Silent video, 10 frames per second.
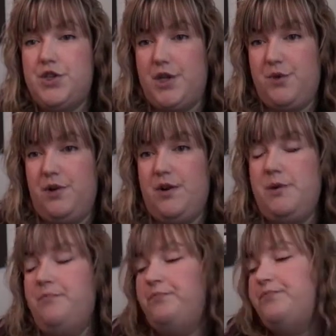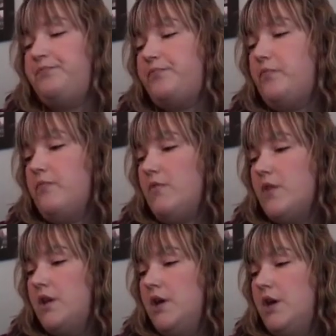January.
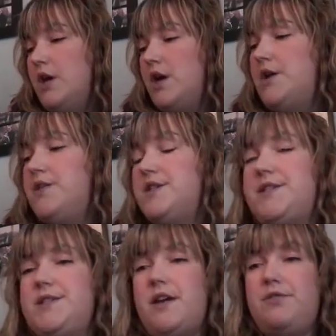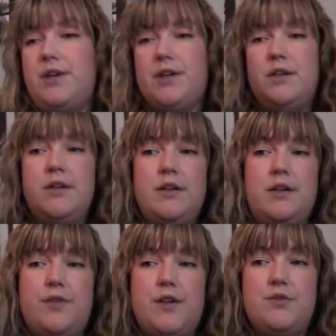And then 7
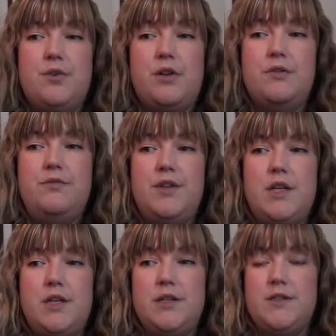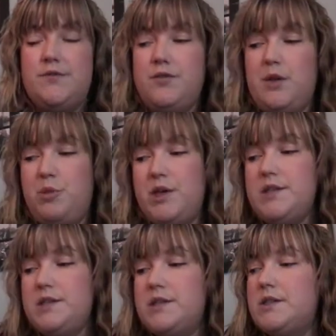if I do all of these
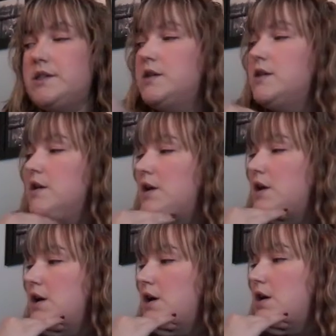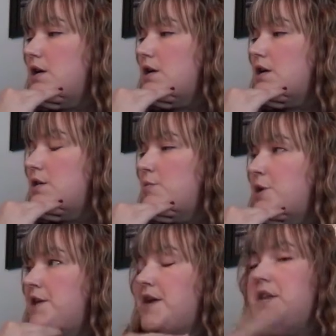flip-its. And
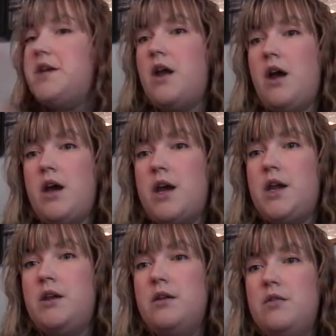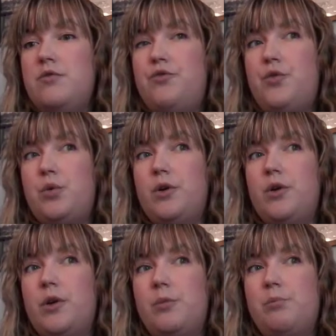then 9
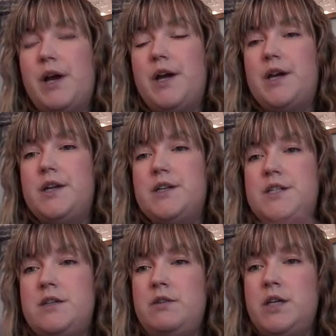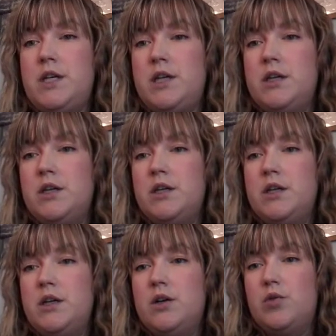for my nativity
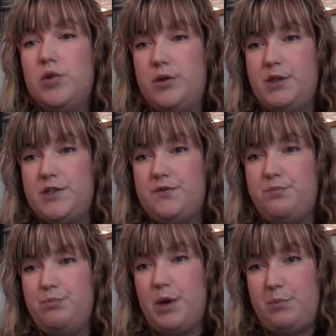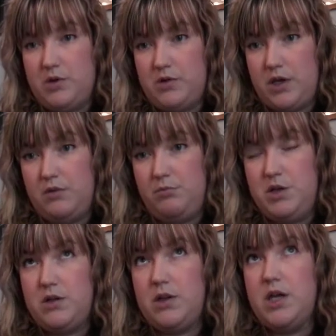ornaments by
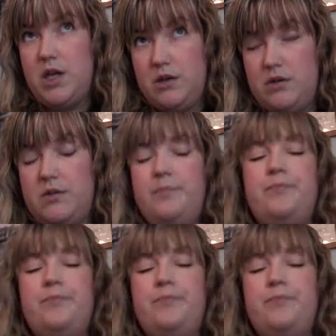Mill Hill.